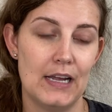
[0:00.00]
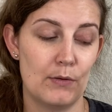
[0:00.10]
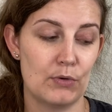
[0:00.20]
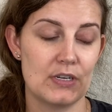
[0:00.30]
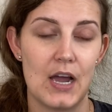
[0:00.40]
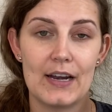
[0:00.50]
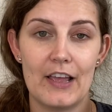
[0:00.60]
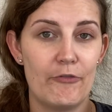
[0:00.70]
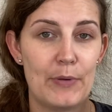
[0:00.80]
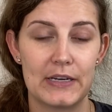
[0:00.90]
I would not
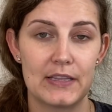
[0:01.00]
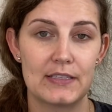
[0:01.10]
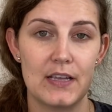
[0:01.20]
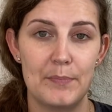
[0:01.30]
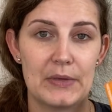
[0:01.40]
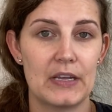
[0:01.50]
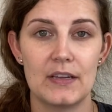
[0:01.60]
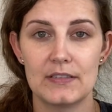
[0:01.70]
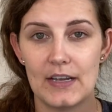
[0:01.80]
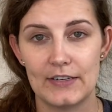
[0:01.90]
have picked this up
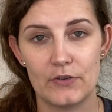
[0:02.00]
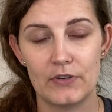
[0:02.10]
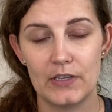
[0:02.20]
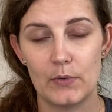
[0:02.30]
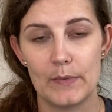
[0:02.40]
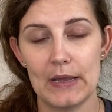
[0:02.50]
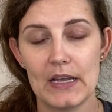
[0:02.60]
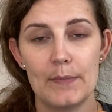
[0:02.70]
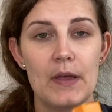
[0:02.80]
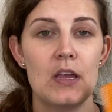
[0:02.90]
because I don't really wear
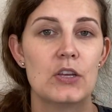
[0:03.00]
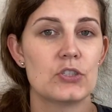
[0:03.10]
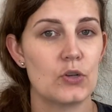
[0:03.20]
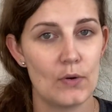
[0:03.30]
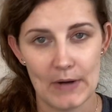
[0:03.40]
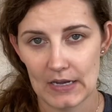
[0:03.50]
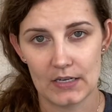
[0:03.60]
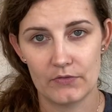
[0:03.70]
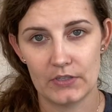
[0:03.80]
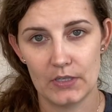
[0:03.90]
makeup, so I'm not going
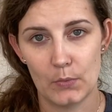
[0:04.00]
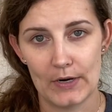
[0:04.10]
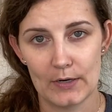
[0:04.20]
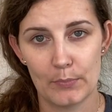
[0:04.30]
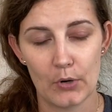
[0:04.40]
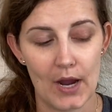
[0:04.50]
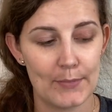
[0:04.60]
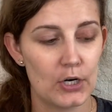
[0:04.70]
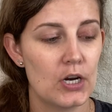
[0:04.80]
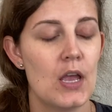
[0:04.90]
to really wear a
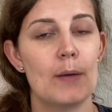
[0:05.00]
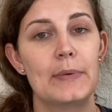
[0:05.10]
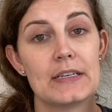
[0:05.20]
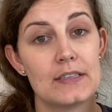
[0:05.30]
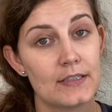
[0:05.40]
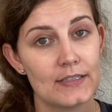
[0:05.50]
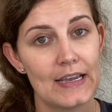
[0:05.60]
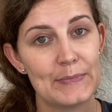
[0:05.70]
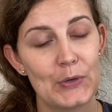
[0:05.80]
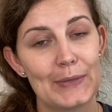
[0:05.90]
primer, but since I
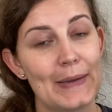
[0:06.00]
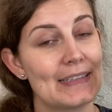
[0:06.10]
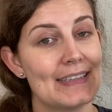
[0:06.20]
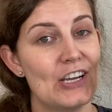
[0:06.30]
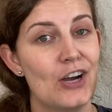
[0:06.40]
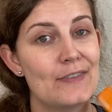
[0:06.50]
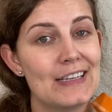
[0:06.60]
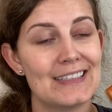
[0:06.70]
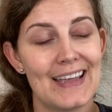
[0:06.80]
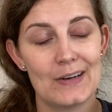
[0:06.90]
am going back to the
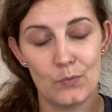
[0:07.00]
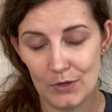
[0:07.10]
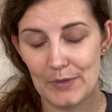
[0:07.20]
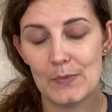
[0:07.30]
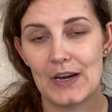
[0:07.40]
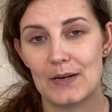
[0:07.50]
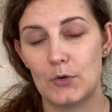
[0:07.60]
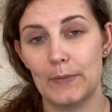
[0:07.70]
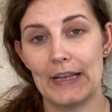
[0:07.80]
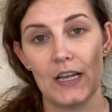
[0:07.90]
office and will be wearing
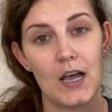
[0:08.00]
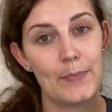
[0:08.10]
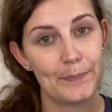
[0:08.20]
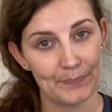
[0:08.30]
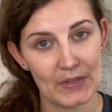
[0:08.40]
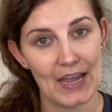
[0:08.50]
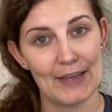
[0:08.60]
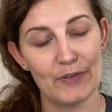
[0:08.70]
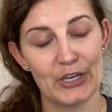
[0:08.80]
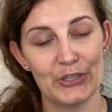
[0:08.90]
more makeup, I
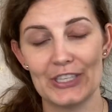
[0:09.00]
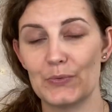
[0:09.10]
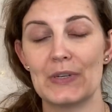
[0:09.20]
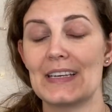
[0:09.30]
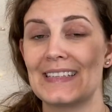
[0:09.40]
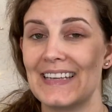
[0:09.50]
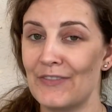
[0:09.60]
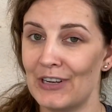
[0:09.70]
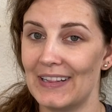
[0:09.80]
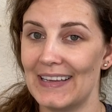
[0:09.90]
figured this would
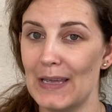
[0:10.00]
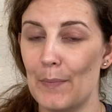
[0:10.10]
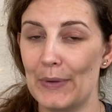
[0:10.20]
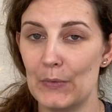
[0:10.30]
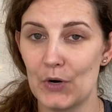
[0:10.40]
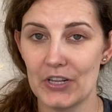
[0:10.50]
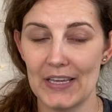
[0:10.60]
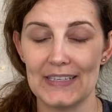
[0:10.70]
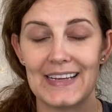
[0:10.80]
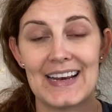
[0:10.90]
definitely be worth
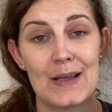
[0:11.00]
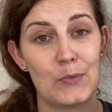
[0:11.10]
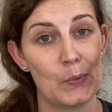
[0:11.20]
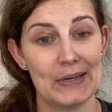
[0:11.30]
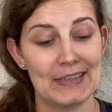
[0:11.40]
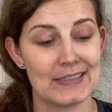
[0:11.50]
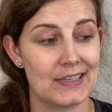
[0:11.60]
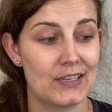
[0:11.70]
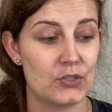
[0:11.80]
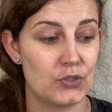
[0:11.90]
it, and I'm really
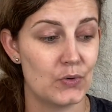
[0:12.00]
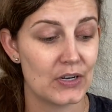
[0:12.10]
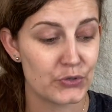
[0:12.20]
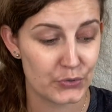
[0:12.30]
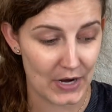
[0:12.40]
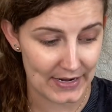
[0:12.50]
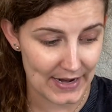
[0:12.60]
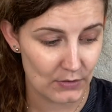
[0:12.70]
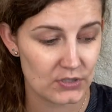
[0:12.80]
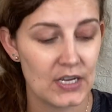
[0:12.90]
excited to try it
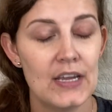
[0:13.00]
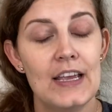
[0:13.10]
out.